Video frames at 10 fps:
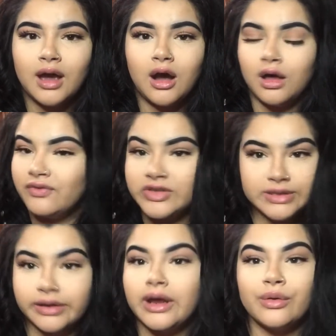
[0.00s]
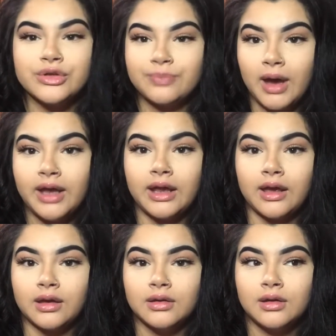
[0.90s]
all of a sudden I was
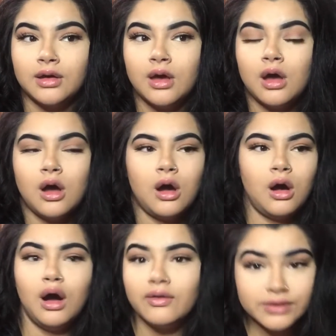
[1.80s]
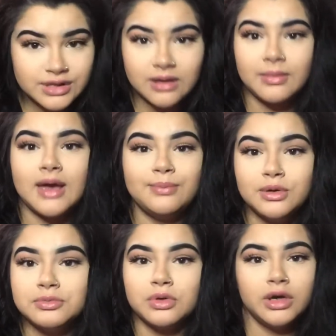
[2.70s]
spotting. All of a sudden my
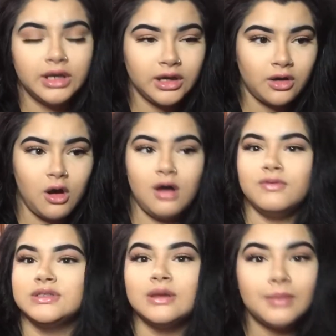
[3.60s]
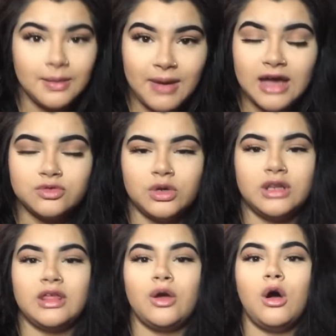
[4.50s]
boobs were hurting. All of a sudden my backs were
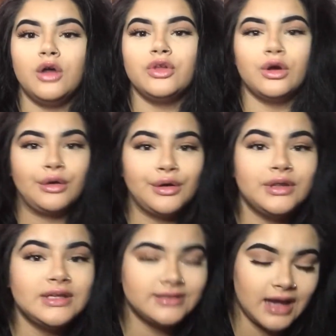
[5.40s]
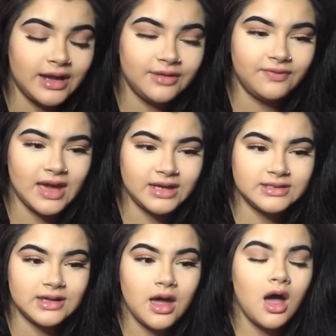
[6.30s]
hurting. Like, all the early side
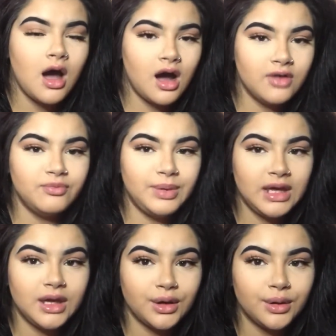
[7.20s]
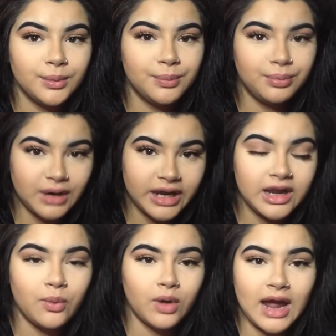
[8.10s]
effects of being
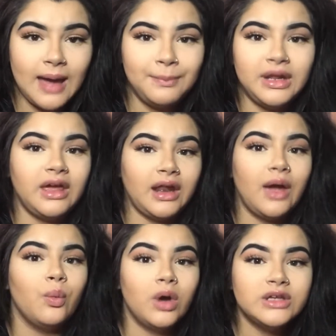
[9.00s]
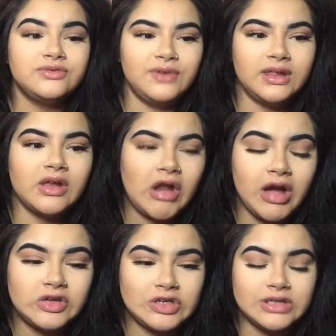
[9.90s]
pregnant were happening, and I was feeling
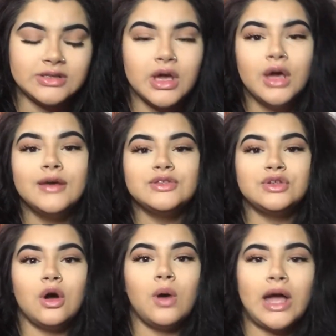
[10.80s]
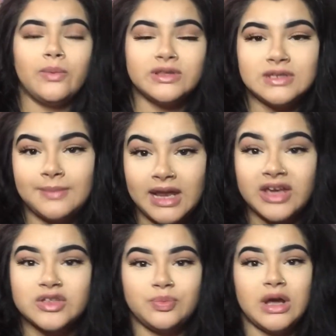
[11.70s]
nauseous. So I went to Meta
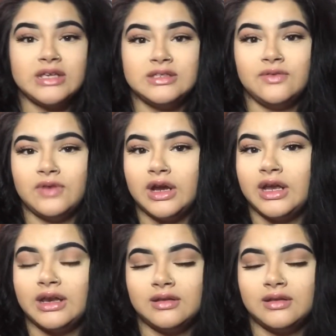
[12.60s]
Express the very